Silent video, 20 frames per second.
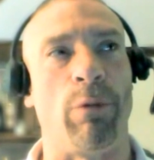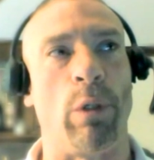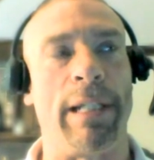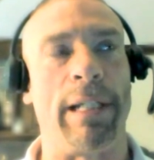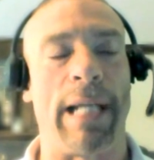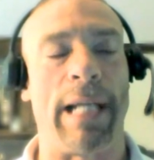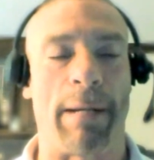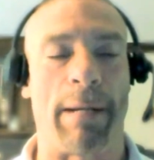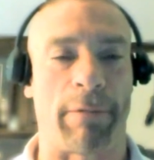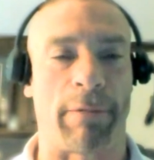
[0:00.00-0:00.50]

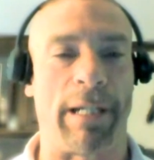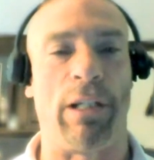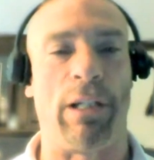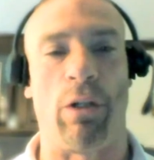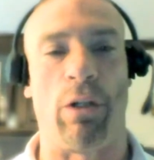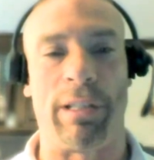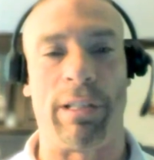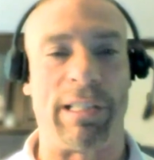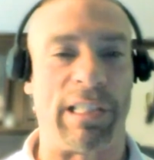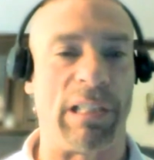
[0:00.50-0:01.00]
avoid ham
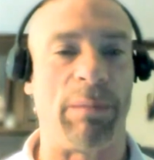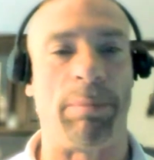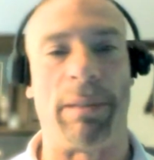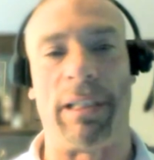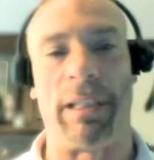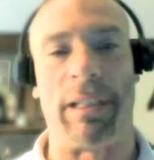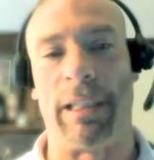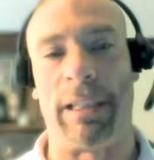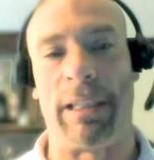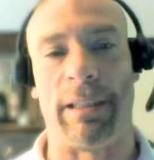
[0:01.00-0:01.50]
radio and
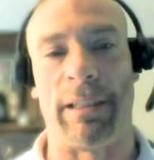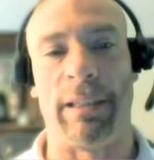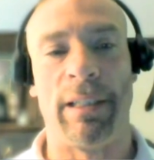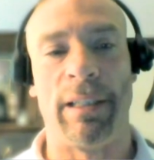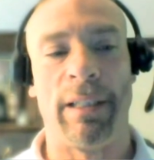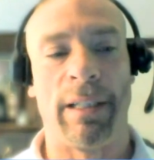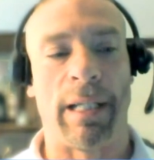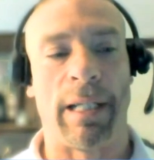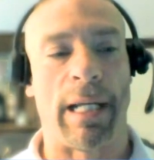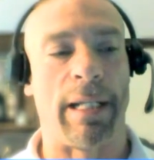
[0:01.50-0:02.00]
CB and
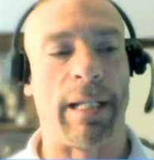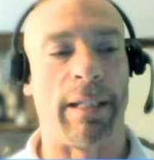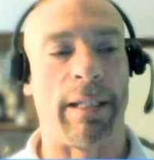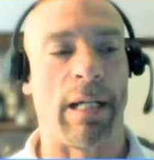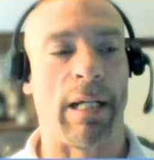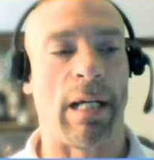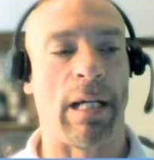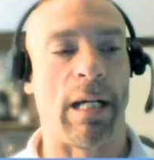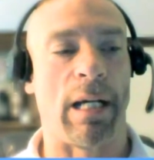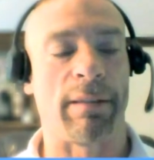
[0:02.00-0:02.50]

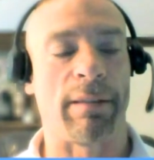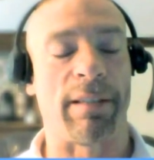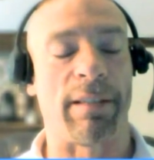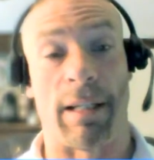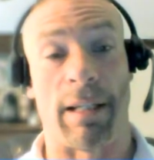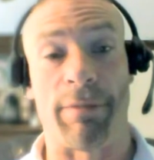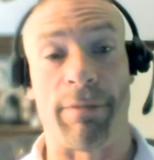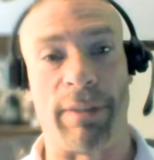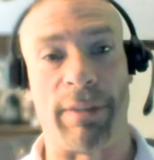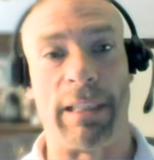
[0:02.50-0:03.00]

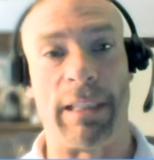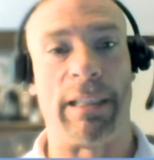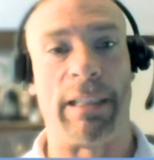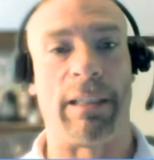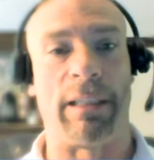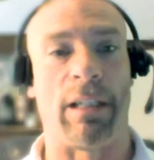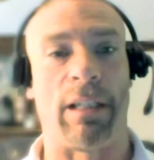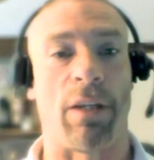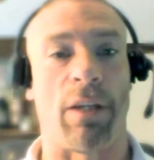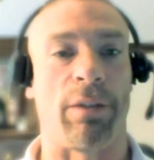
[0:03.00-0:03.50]

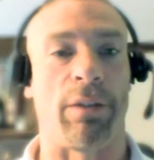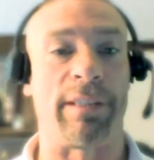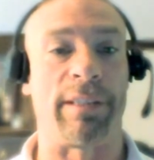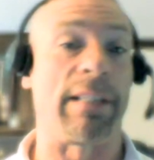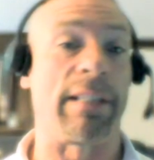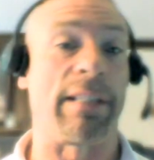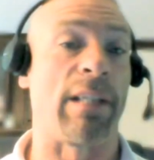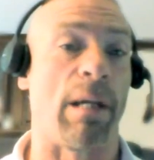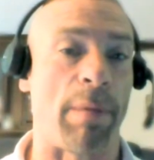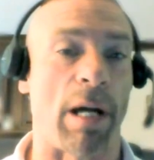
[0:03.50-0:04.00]
telephony and other
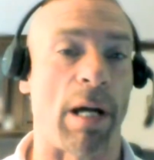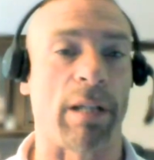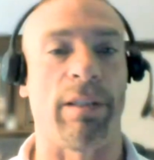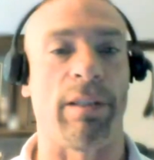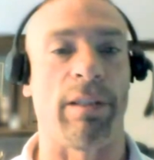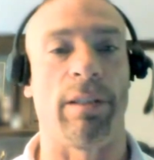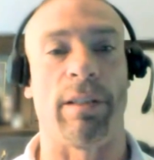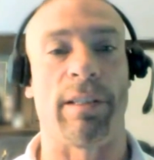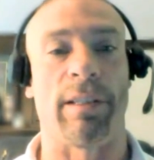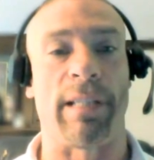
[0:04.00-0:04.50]
set-top
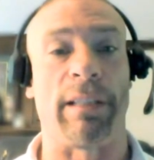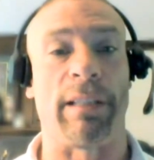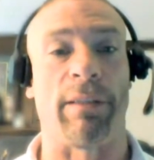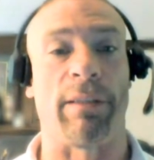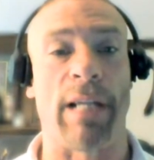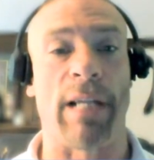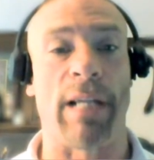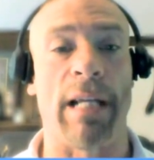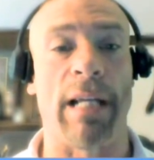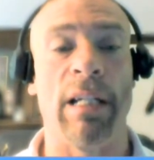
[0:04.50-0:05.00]
boxes and
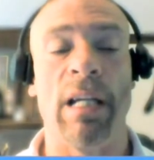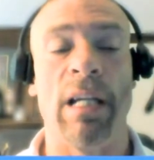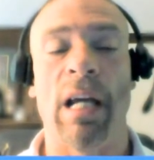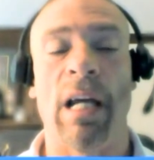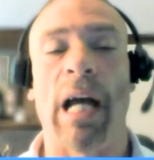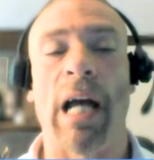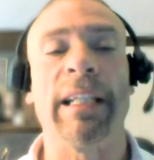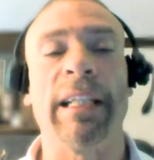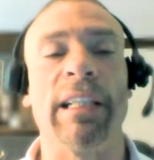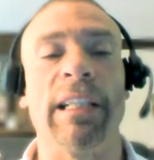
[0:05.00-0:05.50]
things of that,
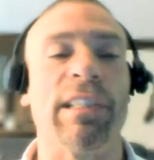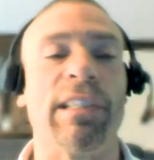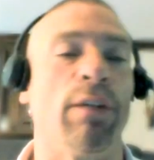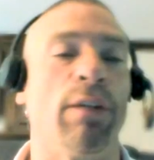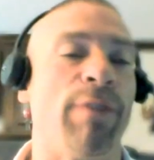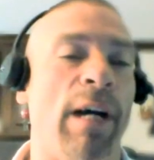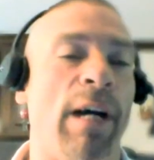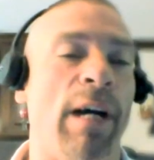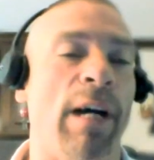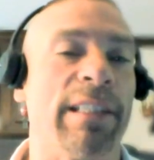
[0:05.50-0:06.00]
I can
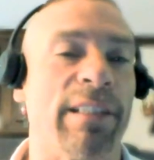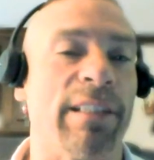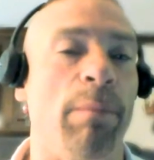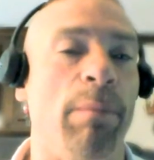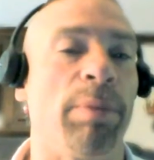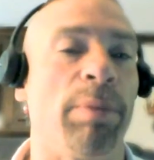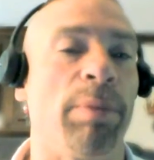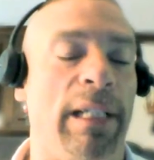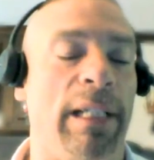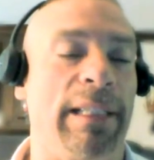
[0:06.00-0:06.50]
still find
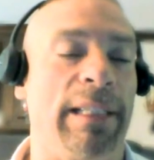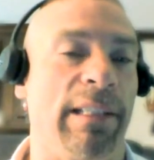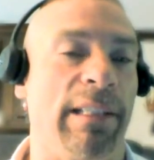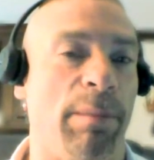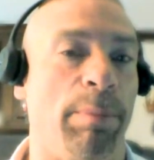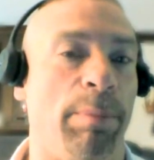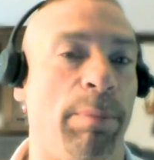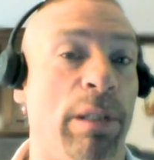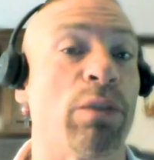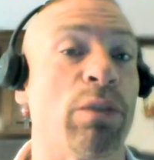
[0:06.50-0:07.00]
some places
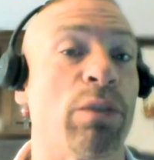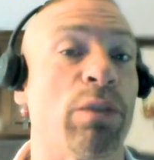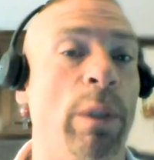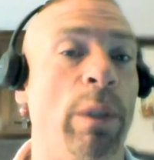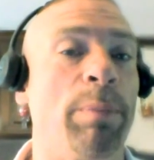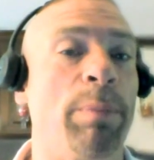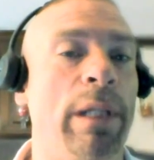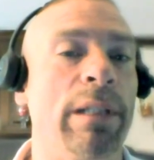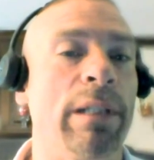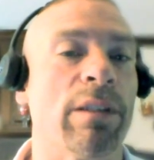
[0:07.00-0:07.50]
to put
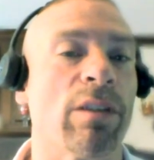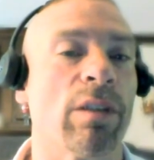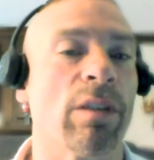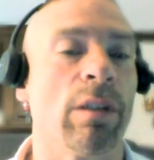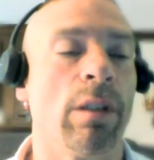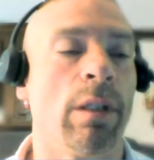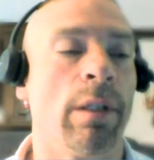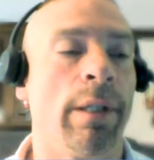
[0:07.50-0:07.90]
sweet points.